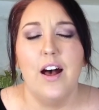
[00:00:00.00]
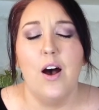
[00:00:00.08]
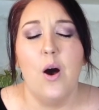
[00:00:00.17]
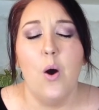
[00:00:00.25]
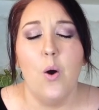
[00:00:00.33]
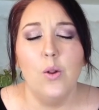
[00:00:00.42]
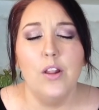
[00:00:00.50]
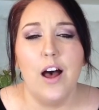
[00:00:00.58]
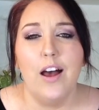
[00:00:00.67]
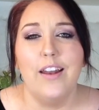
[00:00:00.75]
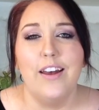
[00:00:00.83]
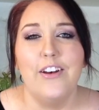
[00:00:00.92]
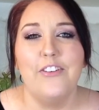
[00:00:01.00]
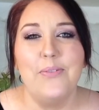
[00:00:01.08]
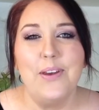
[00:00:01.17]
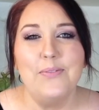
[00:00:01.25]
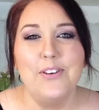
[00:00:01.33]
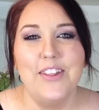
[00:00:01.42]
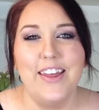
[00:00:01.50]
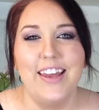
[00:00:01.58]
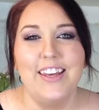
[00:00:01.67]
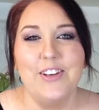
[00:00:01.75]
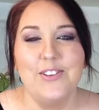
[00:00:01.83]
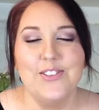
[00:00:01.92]
whole lot of people
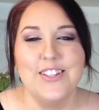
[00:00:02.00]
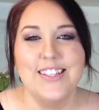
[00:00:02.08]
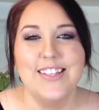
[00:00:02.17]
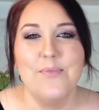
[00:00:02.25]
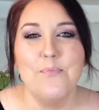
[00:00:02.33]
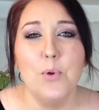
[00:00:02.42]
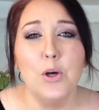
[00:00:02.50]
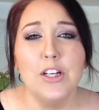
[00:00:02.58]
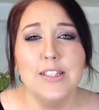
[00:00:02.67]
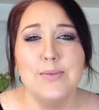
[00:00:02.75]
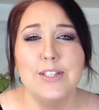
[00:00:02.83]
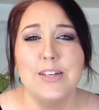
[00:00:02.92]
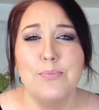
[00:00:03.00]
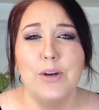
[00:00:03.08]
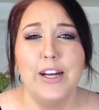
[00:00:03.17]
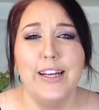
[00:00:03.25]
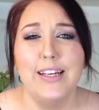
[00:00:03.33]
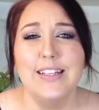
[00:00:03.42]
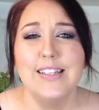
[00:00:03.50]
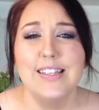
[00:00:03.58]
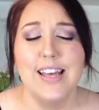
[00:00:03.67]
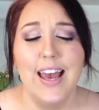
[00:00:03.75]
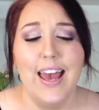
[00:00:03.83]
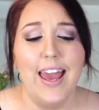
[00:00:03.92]
that use more expensive
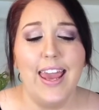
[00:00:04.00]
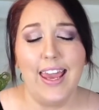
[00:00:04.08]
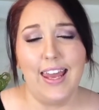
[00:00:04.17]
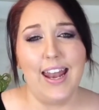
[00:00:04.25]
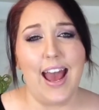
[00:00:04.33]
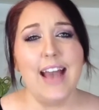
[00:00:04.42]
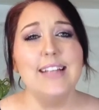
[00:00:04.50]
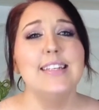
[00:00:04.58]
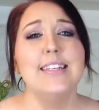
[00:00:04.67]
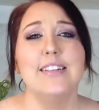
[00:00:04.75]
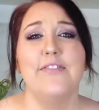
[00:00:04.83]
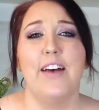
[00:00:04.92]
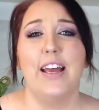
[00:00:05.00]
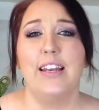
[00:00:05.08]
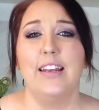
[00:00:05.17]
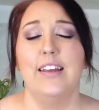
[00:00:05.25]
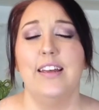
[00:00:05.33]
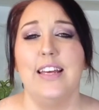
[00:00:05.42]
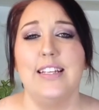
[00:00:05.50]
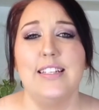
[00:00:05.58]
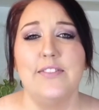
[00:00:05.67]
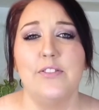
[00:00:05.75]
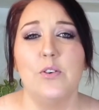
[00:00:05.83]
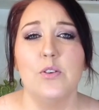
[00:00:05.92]
brands, and I tend to find it
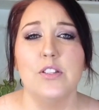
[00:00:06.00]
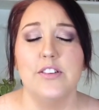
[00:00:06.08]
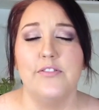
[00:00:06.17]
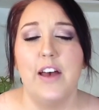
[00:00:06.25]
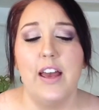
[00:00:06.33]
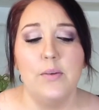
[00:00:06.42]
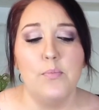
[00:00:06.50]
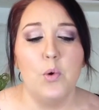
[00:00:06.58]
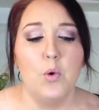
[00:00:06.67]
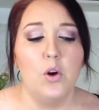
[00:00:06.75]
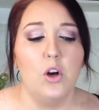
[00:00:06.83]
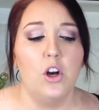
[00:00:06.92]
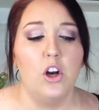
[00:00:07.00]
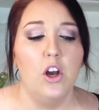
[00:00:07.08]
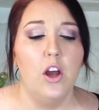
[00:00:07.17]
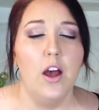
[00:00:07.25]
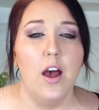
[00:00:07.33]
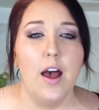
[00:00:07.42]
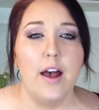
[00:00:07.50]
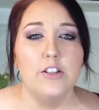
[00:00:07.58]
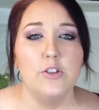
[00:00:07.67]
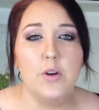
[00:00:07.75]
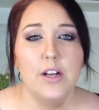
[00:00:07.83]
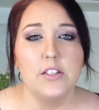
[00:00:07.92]
difficult to find more
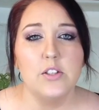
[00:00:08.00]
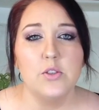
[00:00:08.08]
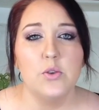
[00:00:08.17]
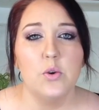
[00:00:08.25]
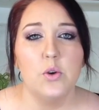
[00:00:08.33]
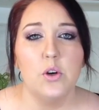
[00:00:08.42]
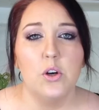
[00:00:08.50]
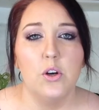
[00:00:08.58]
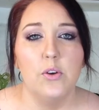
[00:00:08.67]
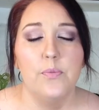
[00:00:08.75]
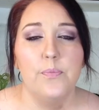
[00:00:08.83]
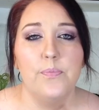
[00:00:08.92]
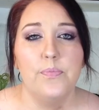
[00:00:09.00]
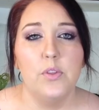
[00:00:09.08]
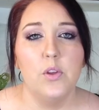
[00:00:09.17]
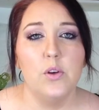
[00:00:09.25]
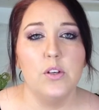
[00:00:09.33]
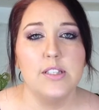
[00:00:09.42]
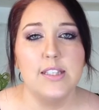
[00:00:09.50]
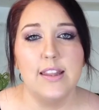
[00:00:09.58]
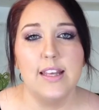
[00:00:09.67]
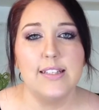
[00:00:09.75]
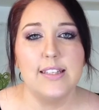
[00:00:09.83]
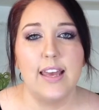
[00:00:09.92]
drugstore looks and
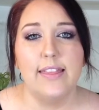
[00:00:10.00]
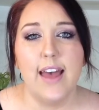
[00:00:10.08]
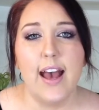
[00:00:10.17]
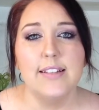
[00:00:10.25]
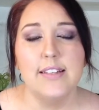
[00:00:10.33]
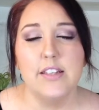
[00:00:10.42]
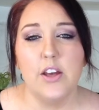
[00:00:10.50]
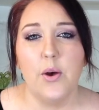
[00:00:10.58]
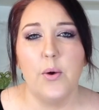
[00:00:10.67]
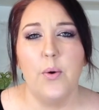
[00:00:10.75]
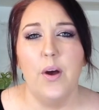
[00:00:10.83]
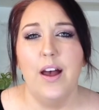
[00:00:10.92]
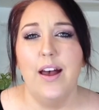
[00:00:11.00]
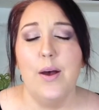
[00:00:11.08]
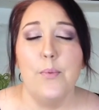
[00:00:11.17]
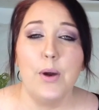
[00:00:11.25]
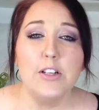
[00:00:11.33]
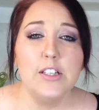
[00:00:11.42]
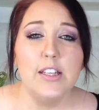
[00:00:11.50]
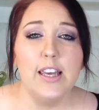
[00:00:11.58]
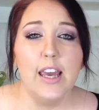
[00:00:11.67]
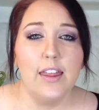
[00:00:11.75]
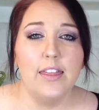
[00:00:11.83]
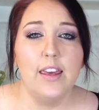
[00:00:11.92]
things like that. So
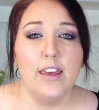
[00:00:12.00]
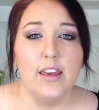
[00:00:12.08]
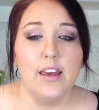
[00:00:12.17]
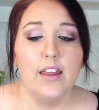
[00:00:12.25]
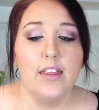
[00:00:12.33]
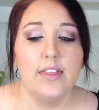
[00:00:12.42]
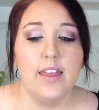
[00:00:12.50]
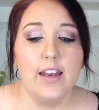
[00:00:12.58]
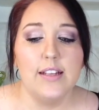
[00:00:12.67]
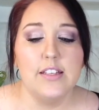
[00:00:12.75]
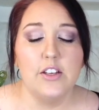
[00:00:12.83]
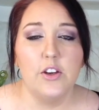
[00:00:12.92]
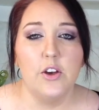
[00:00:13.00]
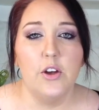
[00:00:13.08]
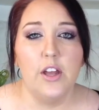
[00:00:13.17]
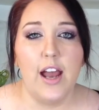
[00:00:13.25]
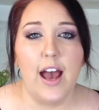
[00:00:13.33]
personally, I think that it's a good